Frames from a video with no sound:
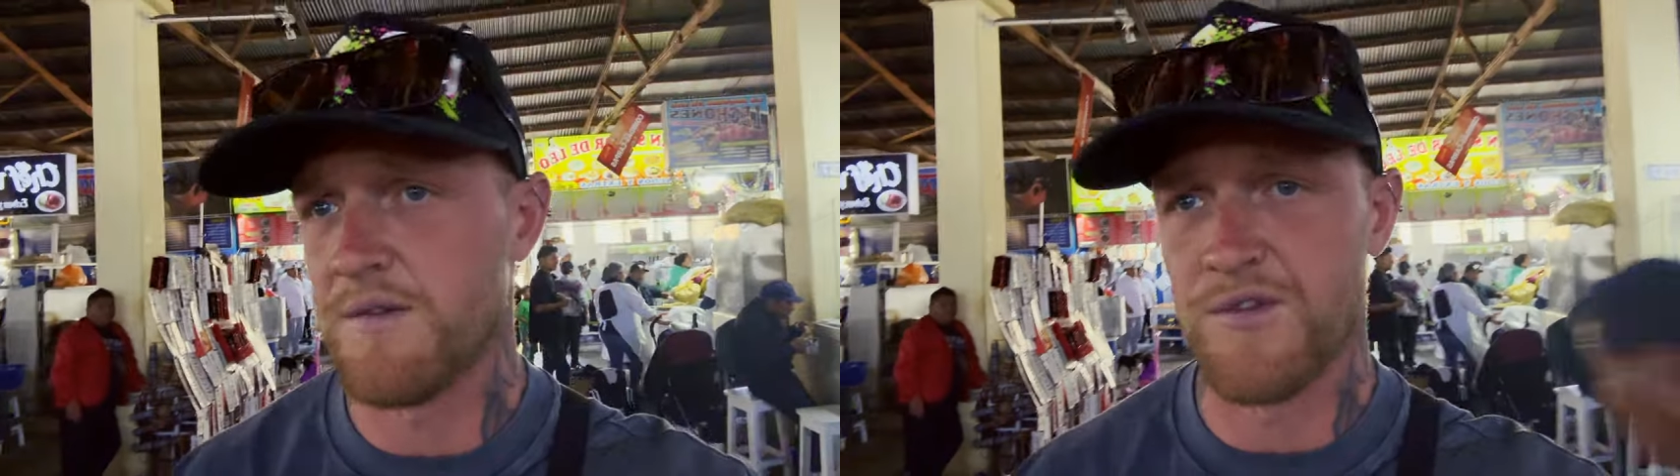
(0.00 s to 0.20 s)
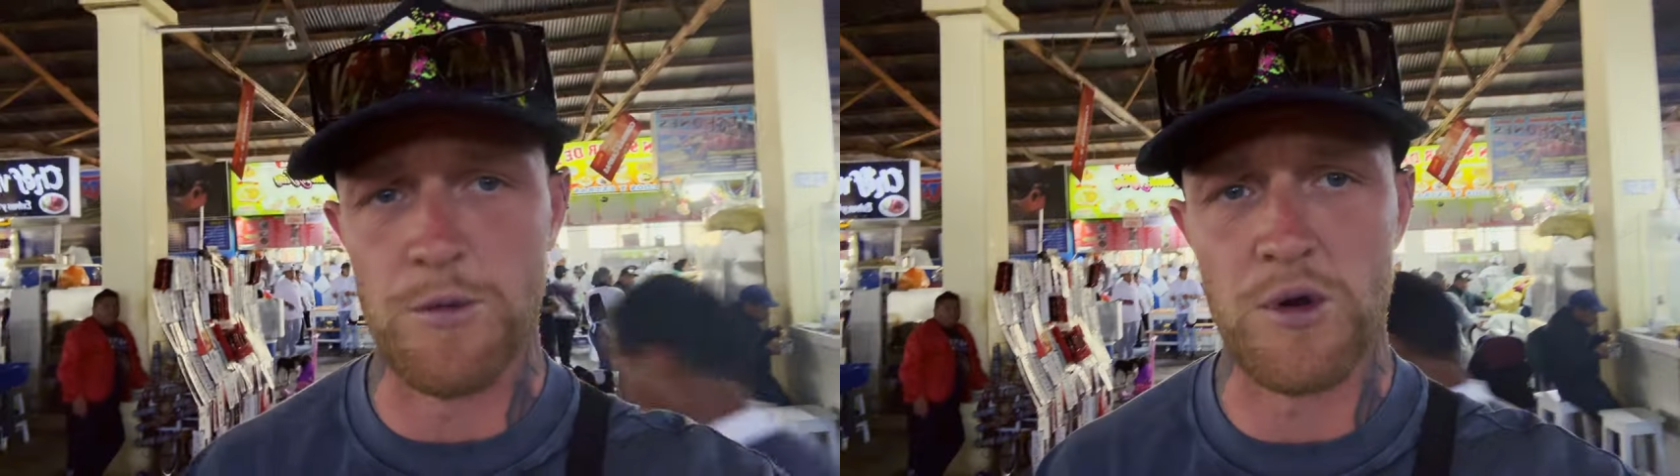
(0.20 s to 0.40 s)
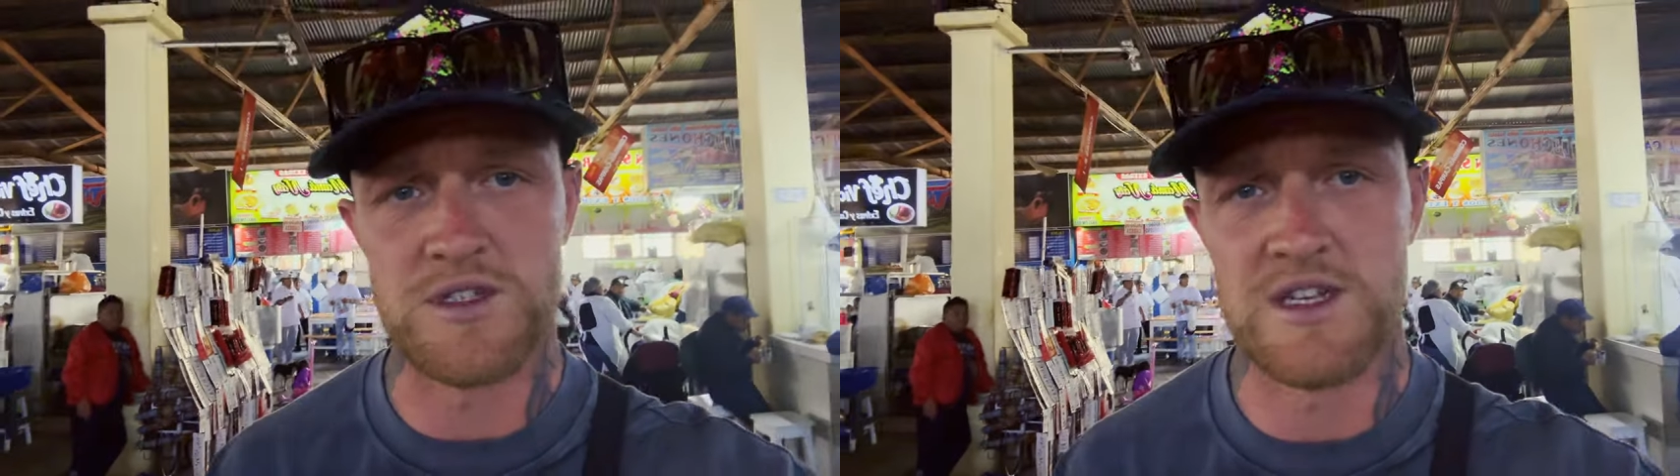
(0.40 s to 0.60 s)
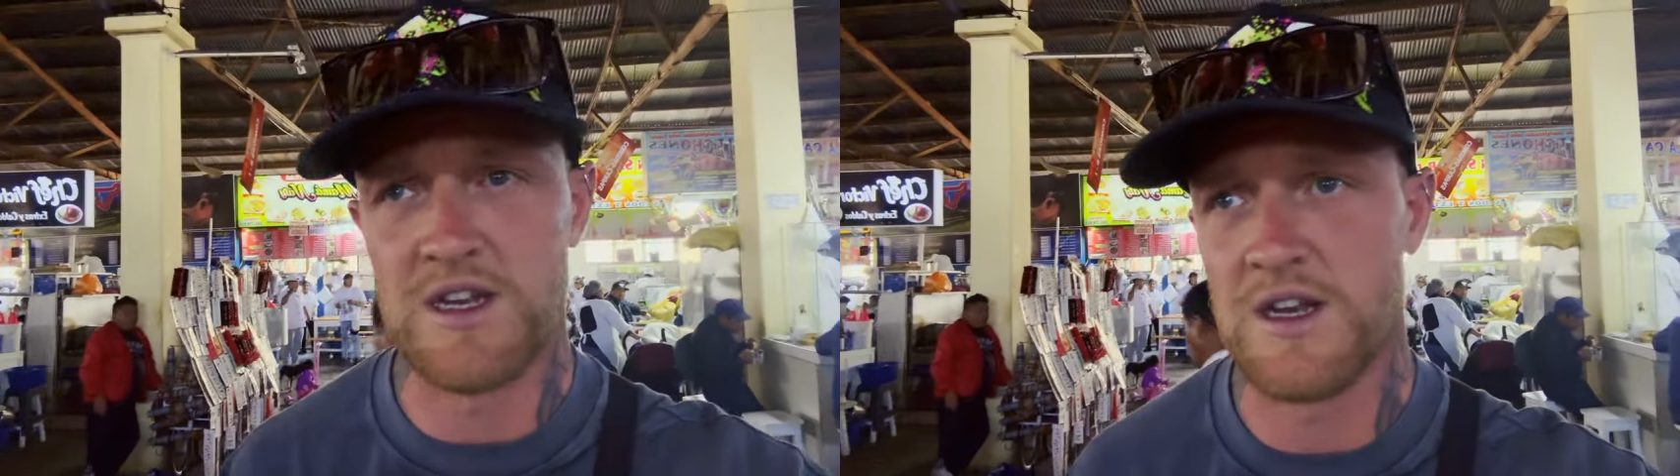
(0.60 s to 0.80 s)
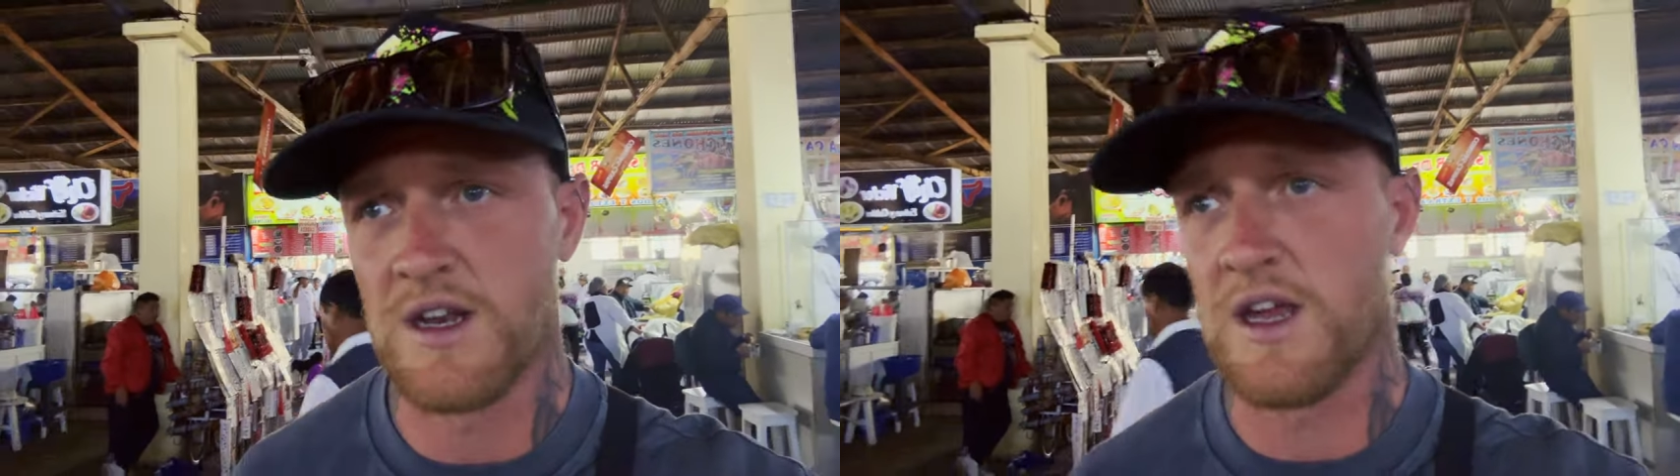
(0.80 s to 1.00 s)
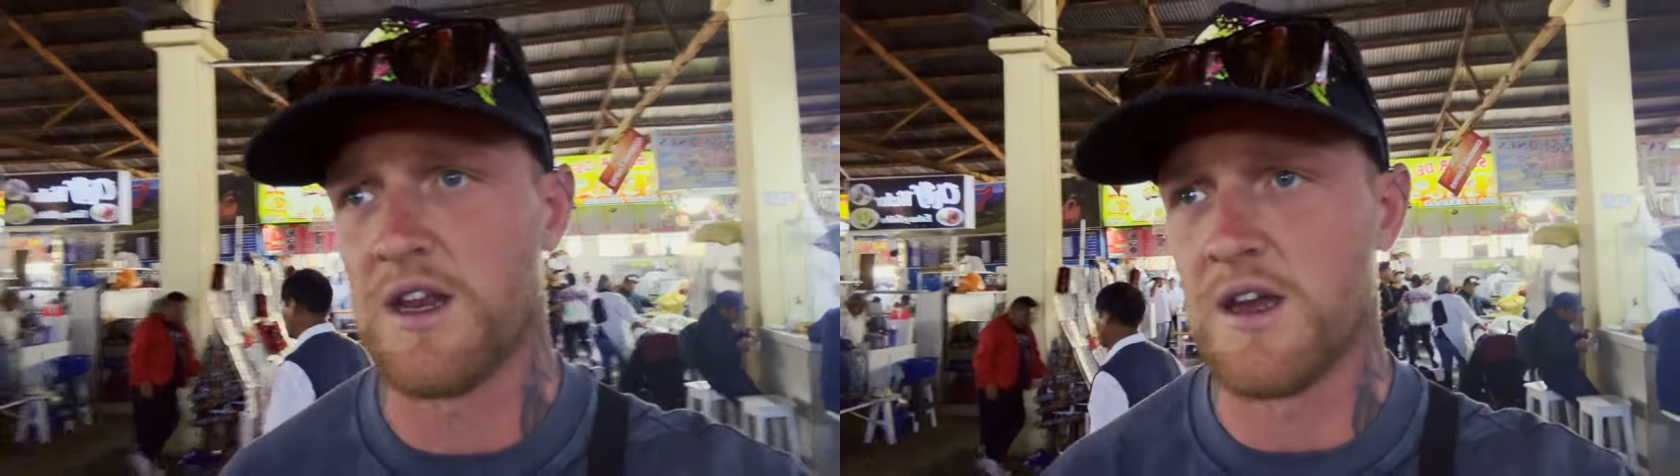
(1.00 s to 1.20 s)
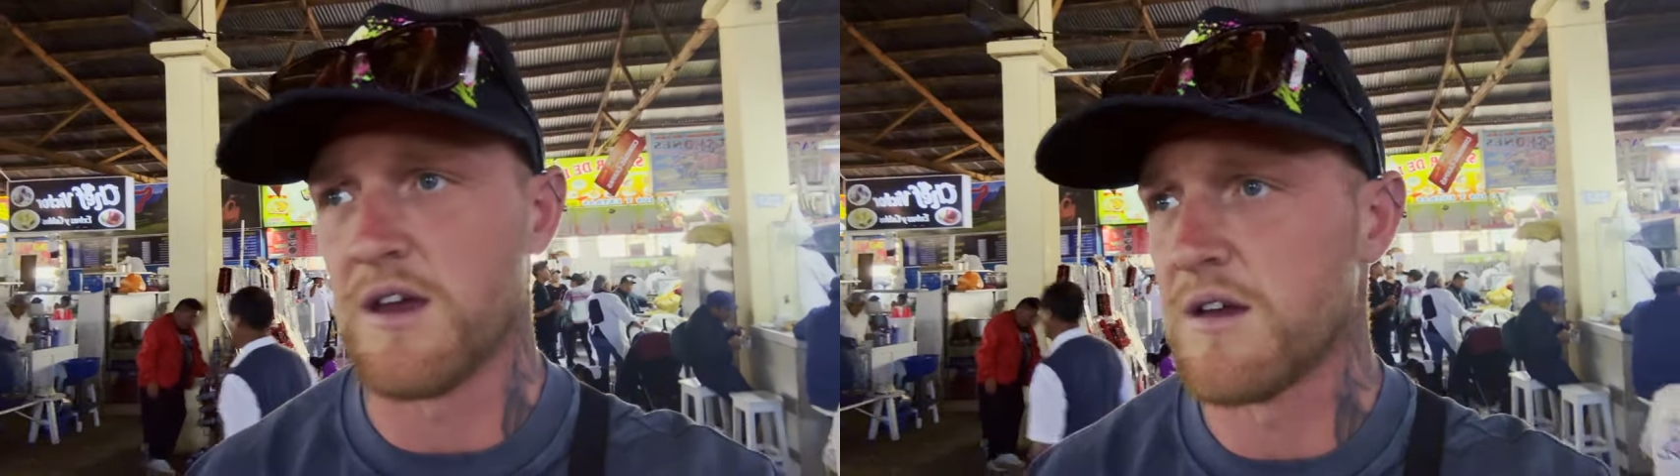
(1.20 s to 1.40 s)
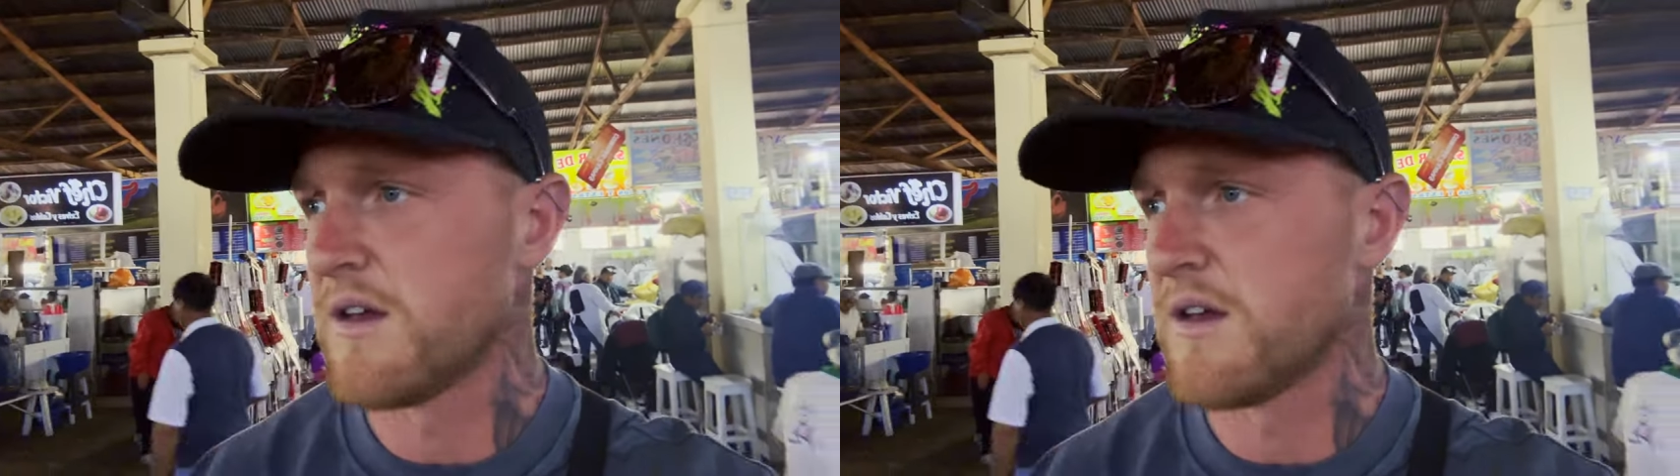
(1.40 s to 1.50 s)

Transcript: food poisoning in here.